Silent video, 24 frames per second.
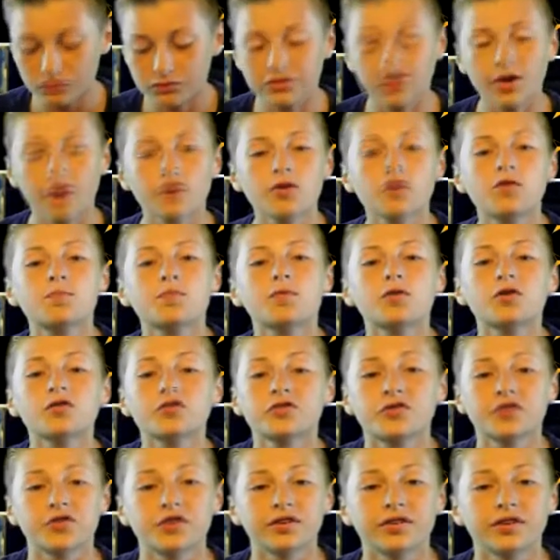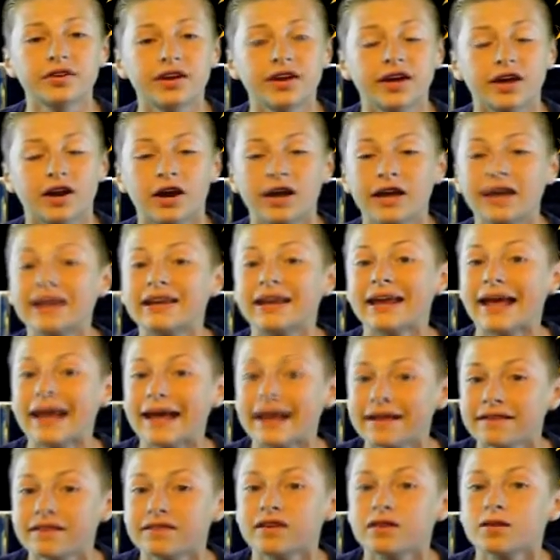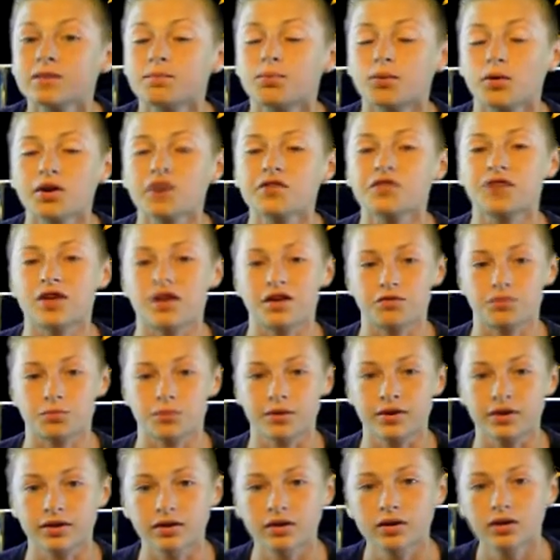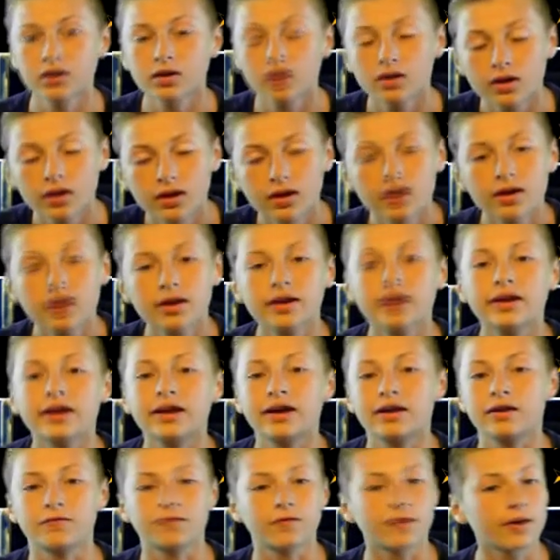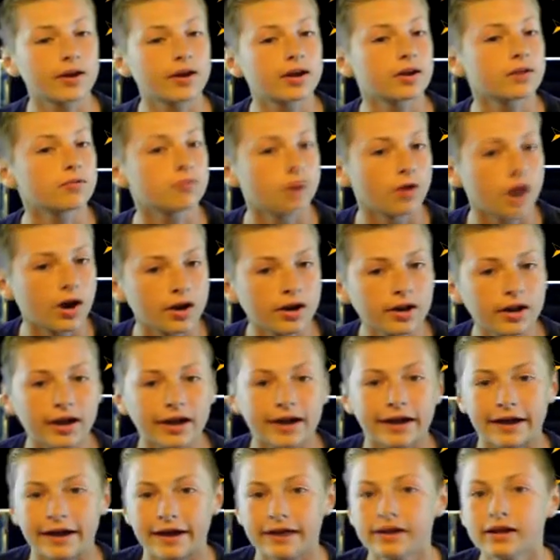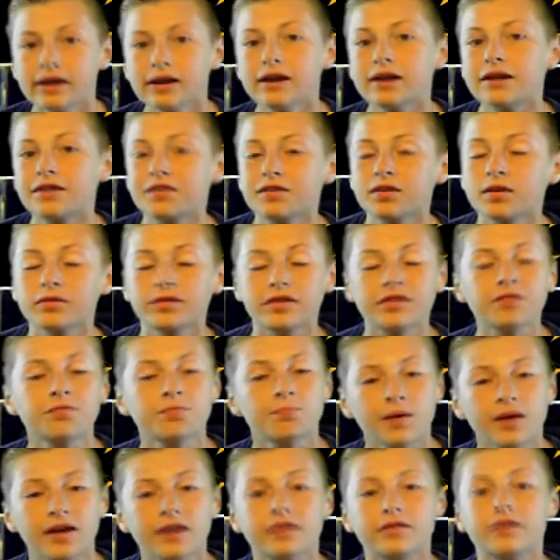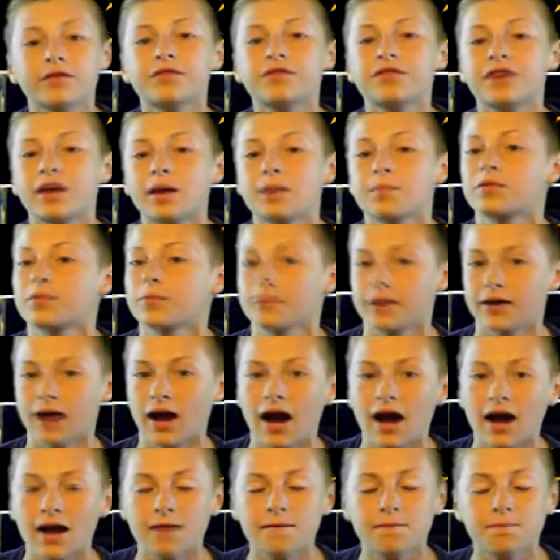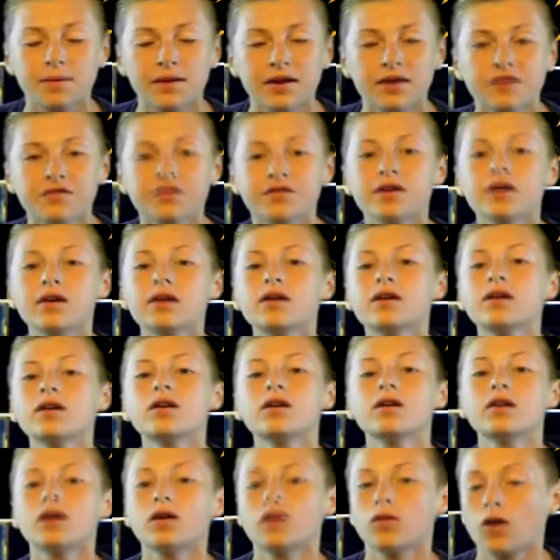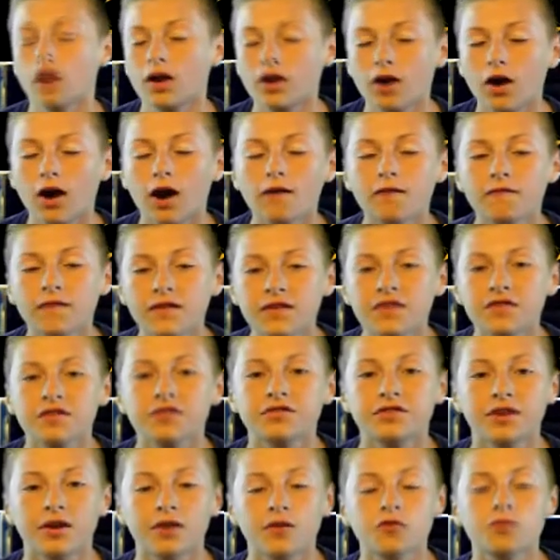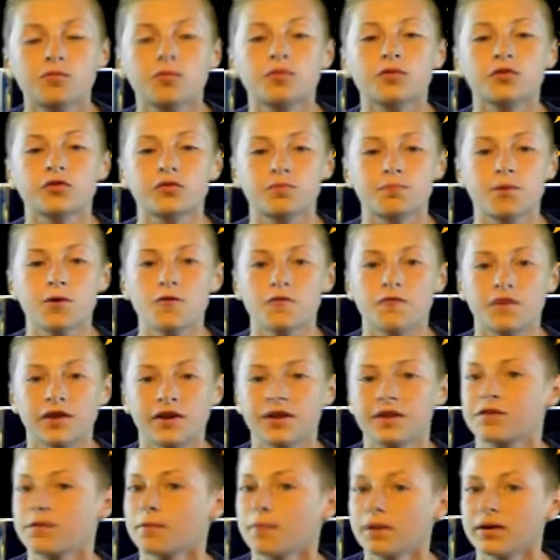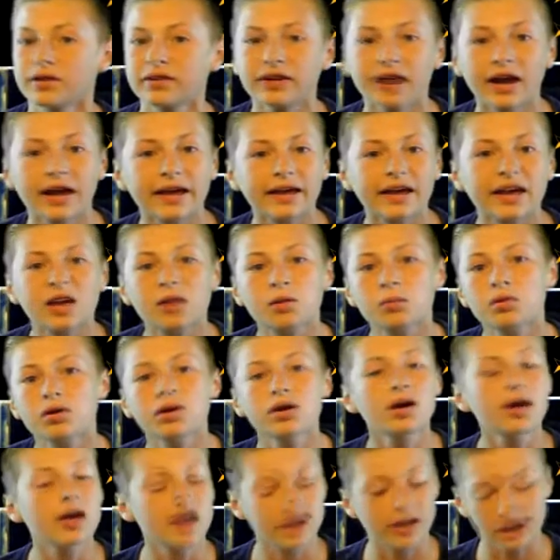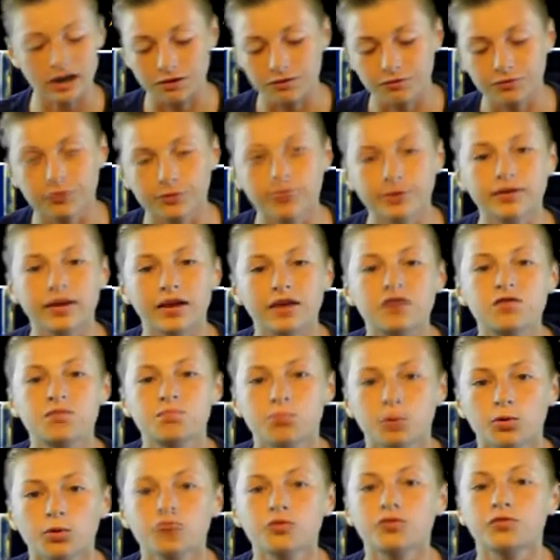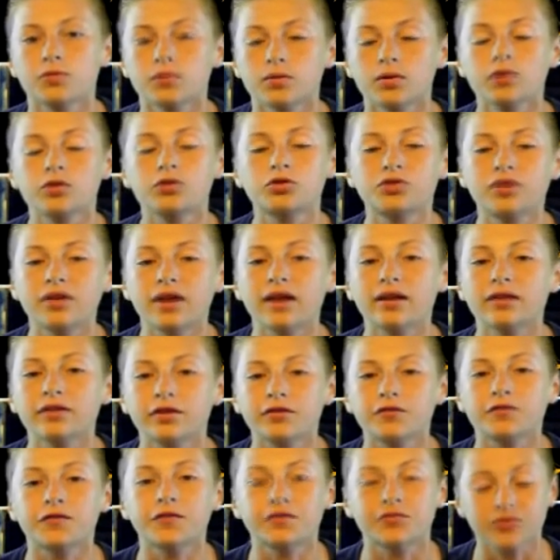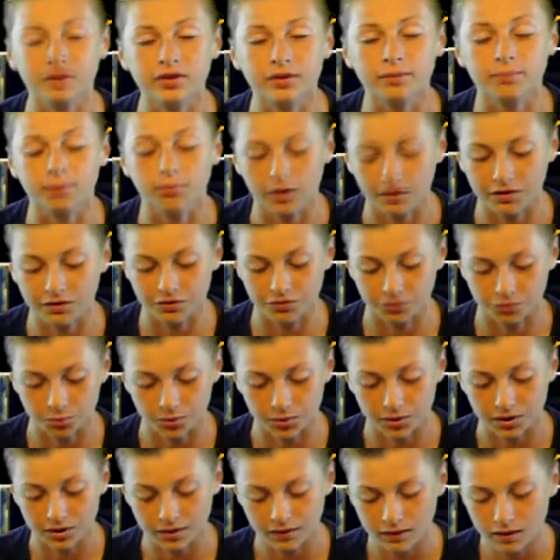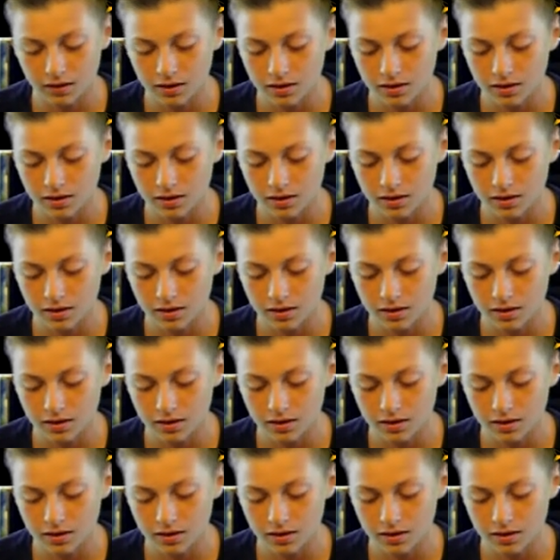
Darren Sproles versus Indiana. He had 18 points last week. He had a very good run, and this game's going to be high pace, a lot of offense, and Darren Sproles is perfect. It's a Monday night game, and I really like Sproles for 10 to 15 points this week.